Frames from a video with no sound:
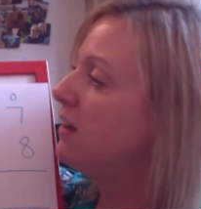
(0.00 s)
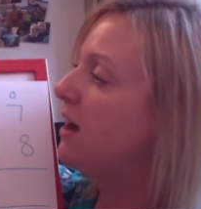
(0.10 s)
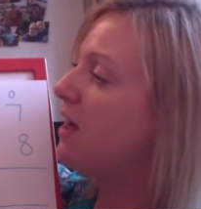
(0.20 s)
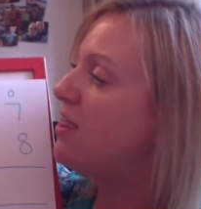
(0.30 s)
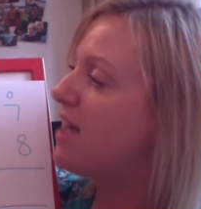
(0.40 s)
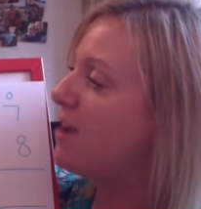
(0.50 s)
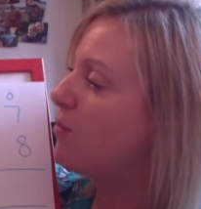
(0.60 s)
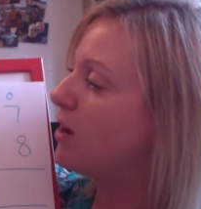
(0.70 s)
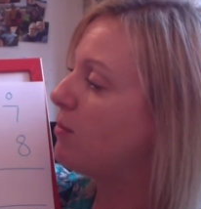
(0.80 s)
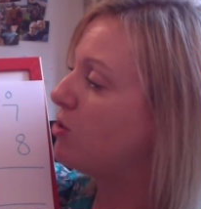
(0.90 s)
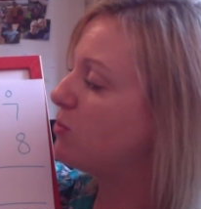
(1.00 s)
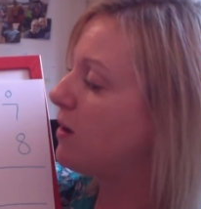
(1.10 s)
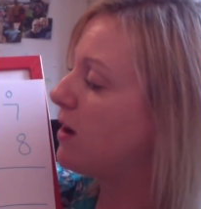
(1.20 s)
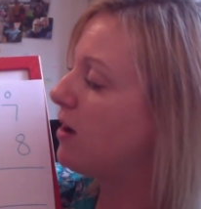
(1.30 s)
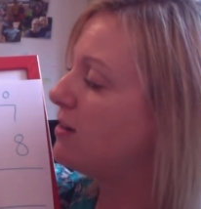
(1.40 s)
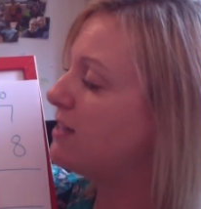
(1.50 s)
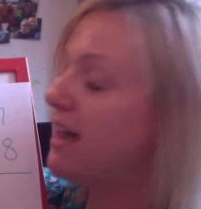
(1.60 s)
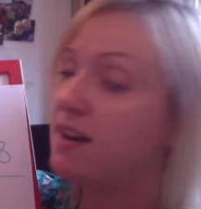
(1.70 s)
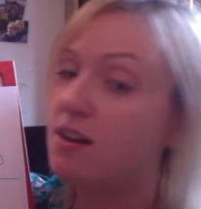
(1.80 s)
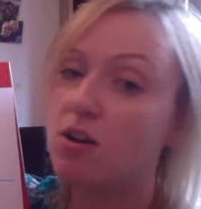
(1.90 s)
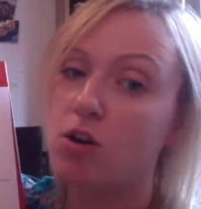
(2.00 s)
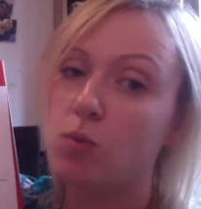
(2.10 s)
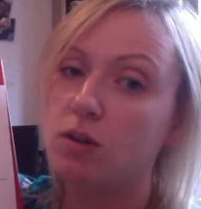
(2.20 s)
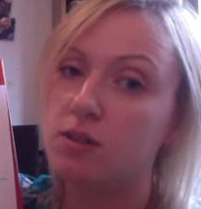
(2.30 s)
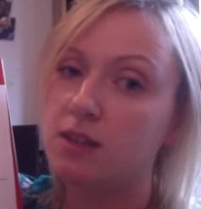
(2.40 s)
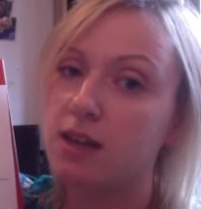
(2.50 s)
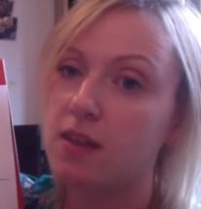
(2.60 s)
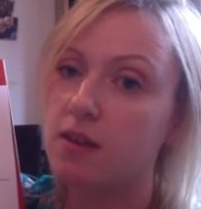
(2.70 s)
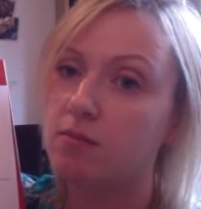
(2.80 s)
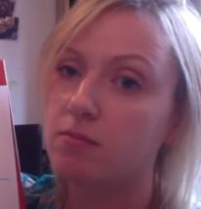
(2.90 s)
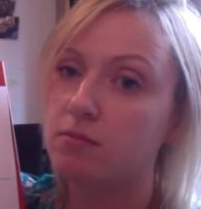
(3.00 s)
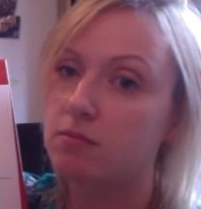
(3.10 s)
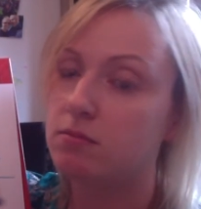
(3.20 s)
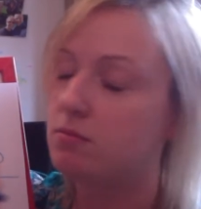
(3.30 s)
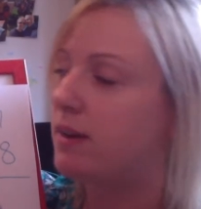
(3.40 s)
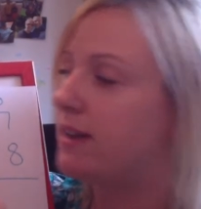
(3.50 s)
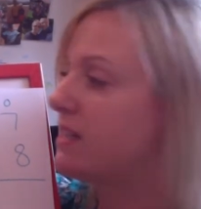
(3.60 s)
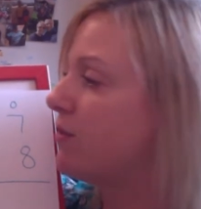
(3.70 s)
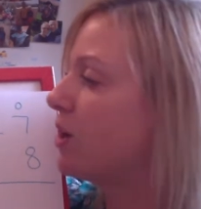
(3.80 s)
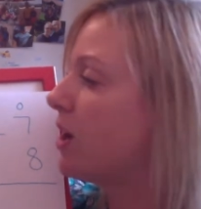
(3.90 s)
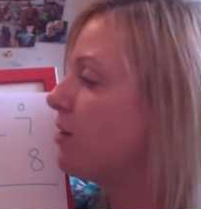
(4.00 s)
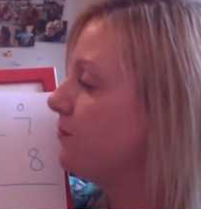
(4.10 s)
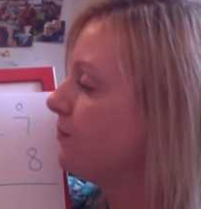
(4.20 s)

and then we're going to multiply our 10 and our 1 together. Let's have a go.